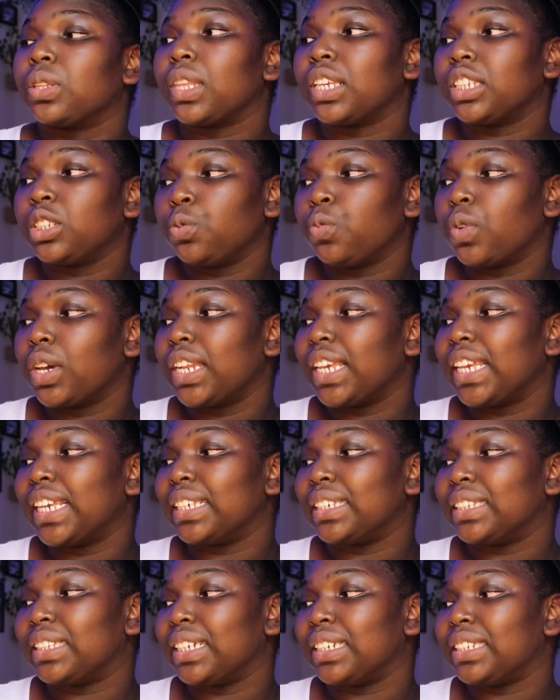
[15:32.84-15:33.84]
this one
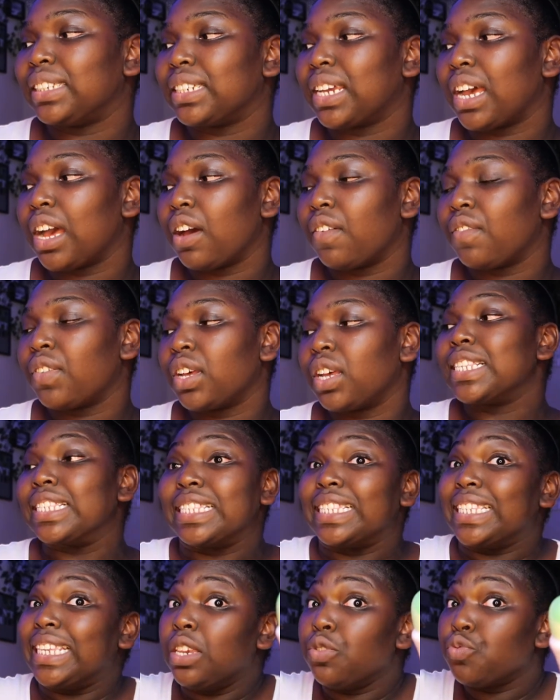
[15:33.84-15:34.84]
is the Dove
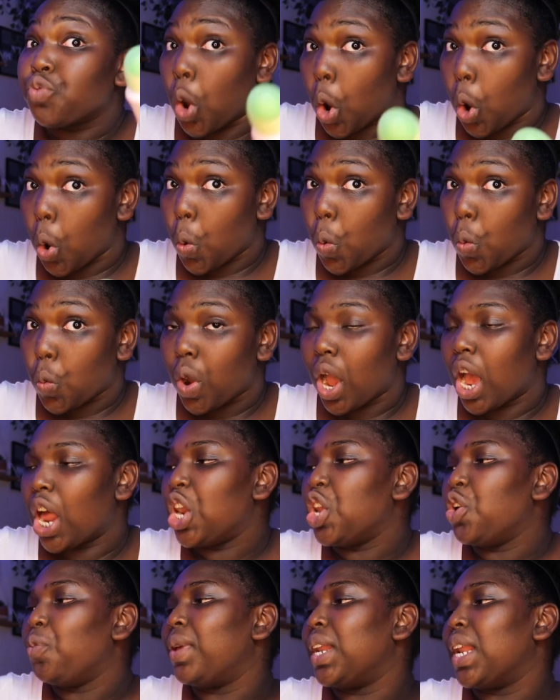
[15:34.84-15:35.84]
Zero
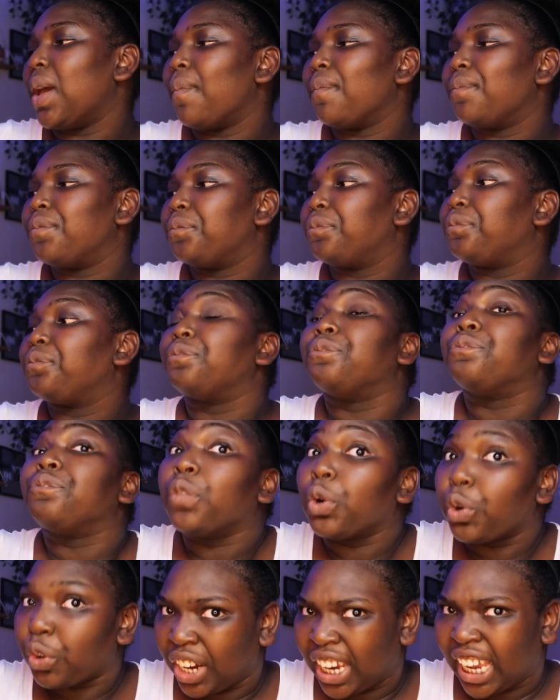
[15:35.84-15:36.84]
Aluminum
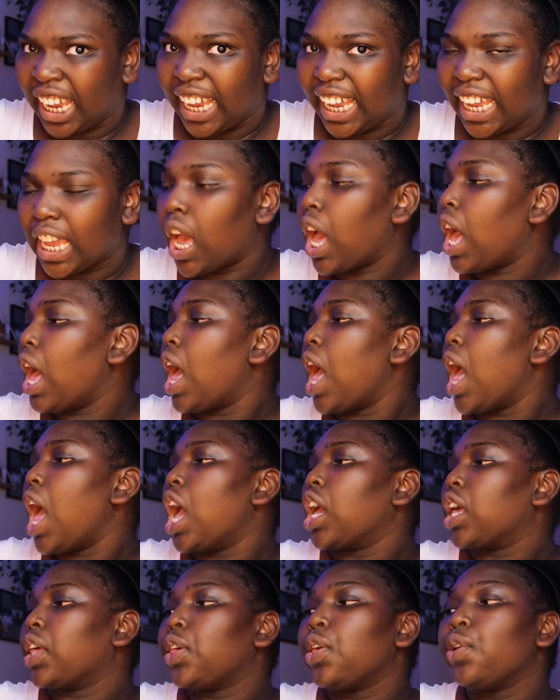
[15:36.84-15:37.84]
Free
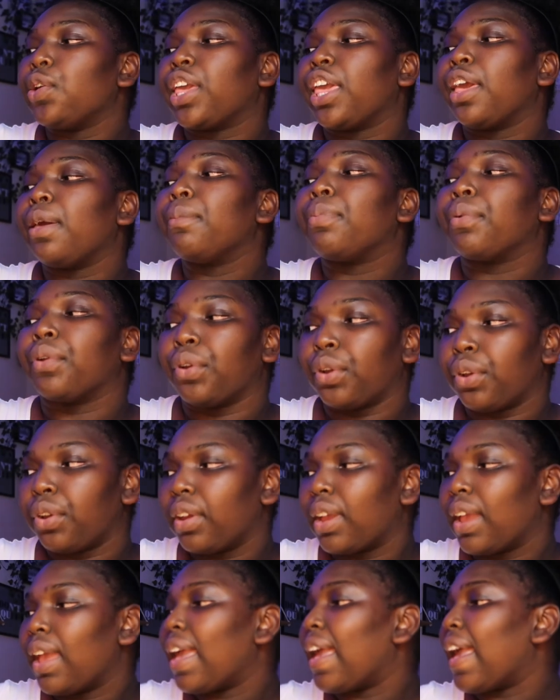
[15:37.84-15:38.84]

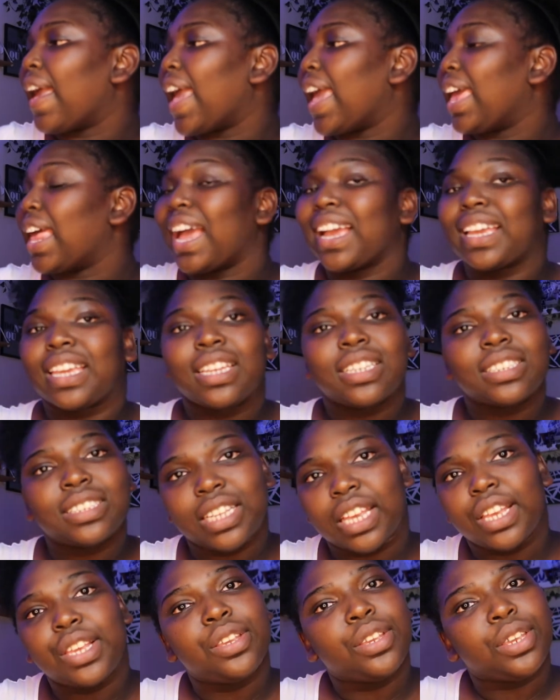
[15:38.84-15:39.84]
Cucumber. I can't
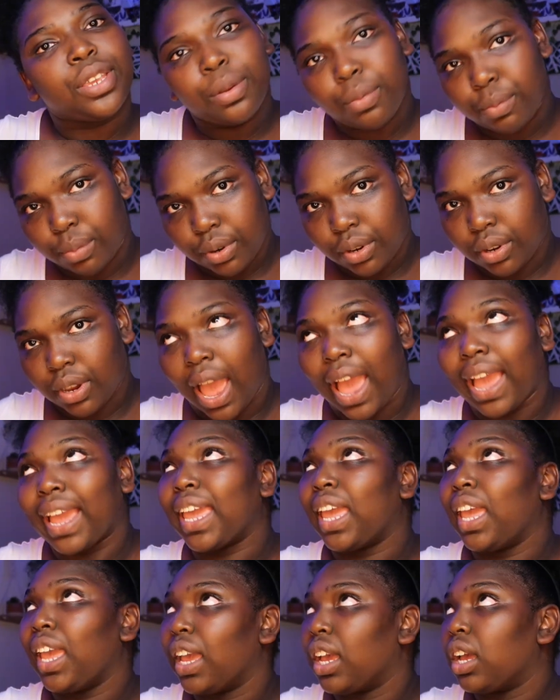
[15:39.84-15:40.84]
say cucumber. I
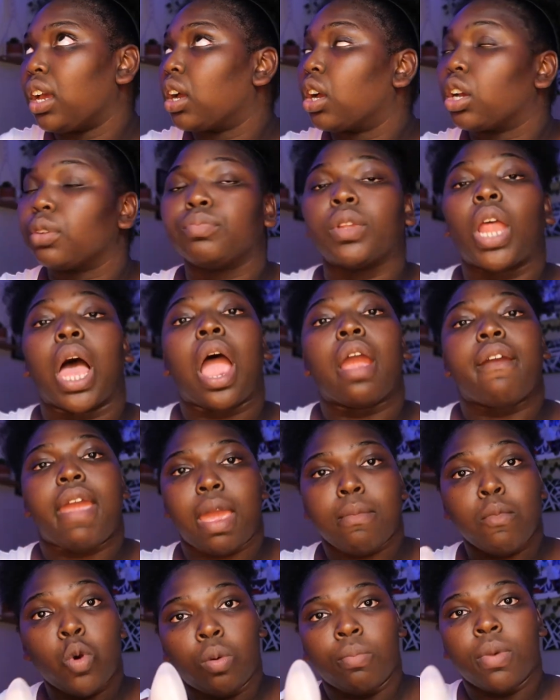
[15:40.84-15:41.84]
can't. All
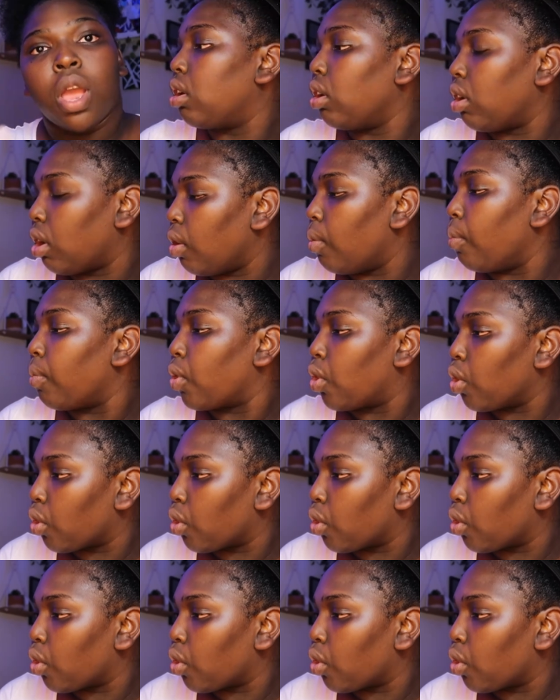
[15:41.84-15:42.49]
right, boom. Cucumba.